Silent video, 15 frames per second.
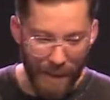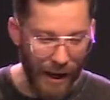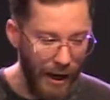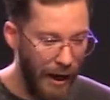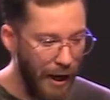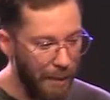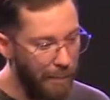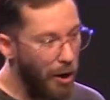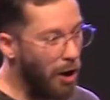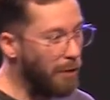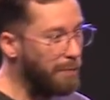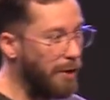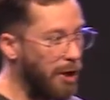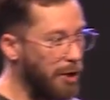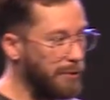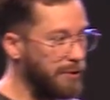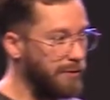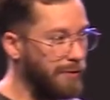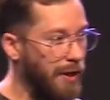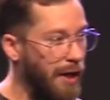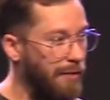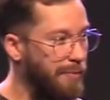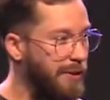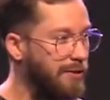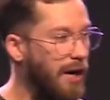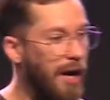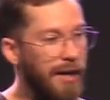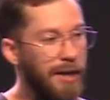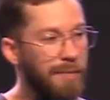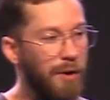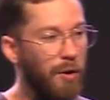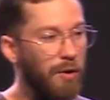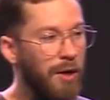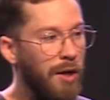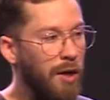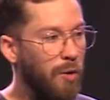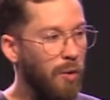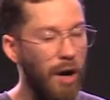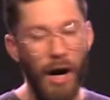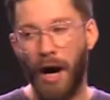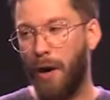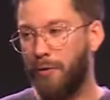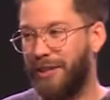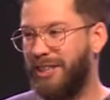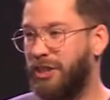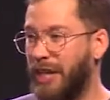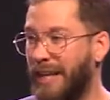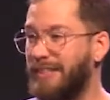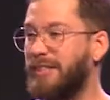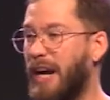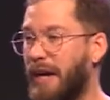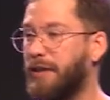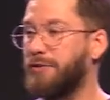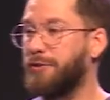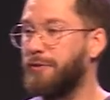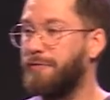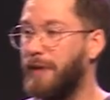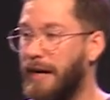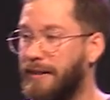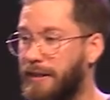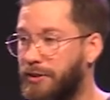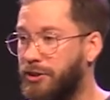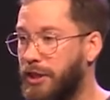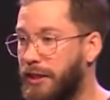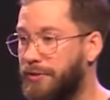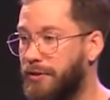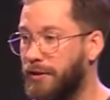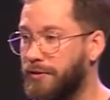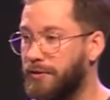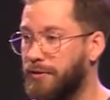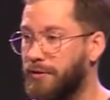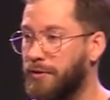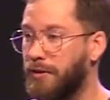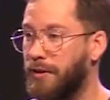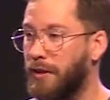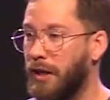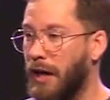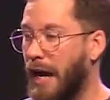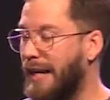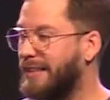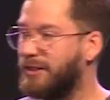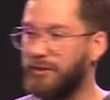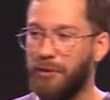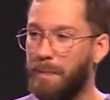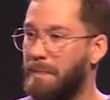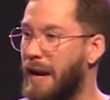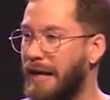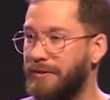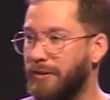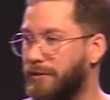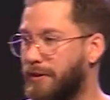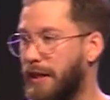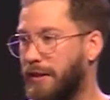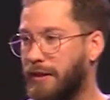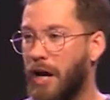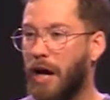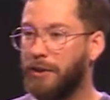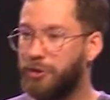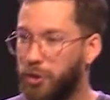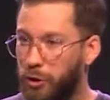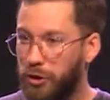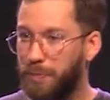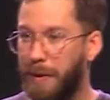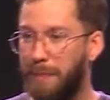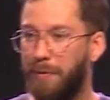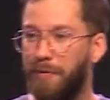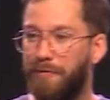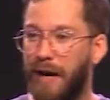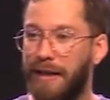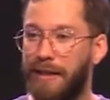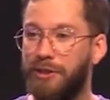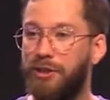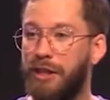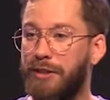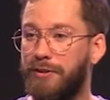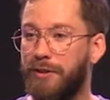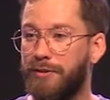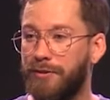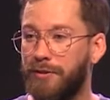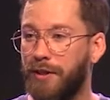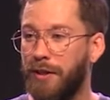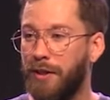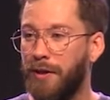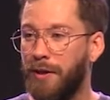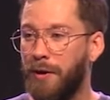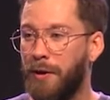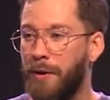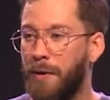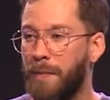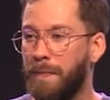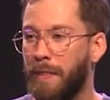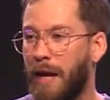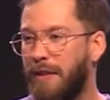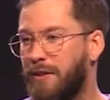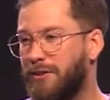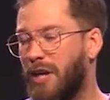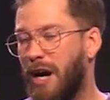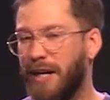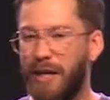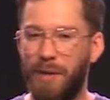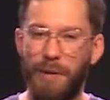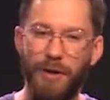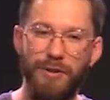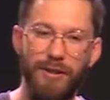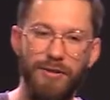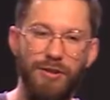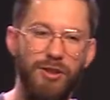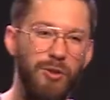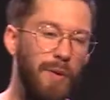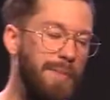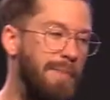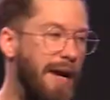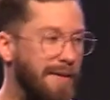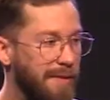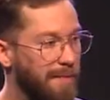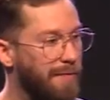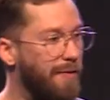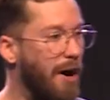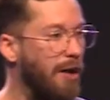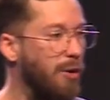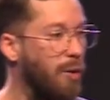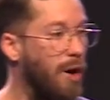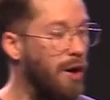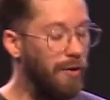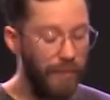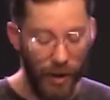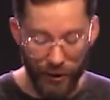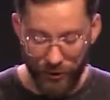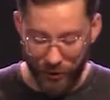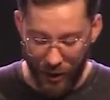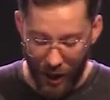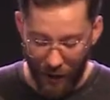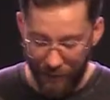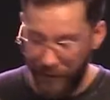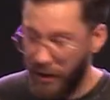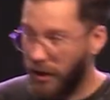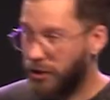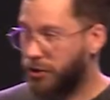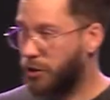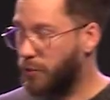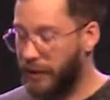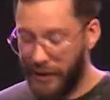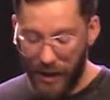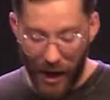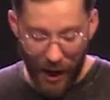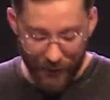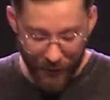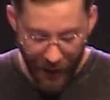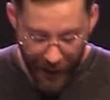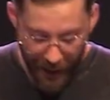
And Paul and Barnabas have been talking about how the Gentiles are finding Jesus. And it's this amazing thing non Jewish people finding Jesus. And they're talking about this, and should we make them follow all of our stuff? Should we not?